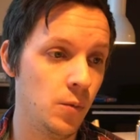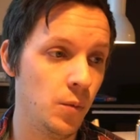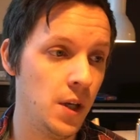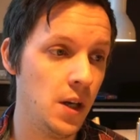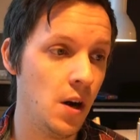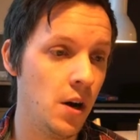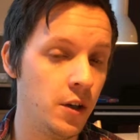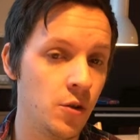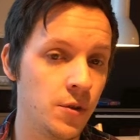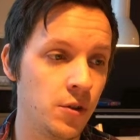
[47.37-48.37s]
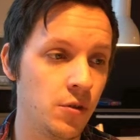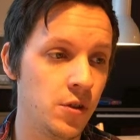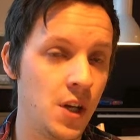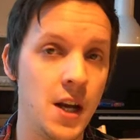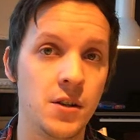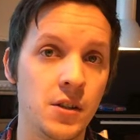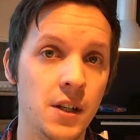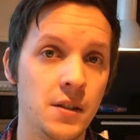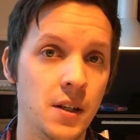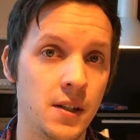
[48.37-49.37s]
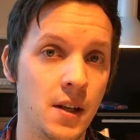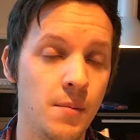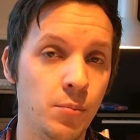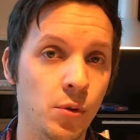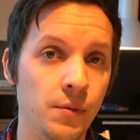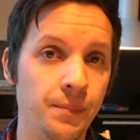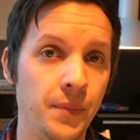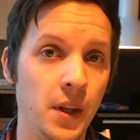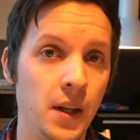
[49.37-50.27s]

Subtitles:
we are going to change this example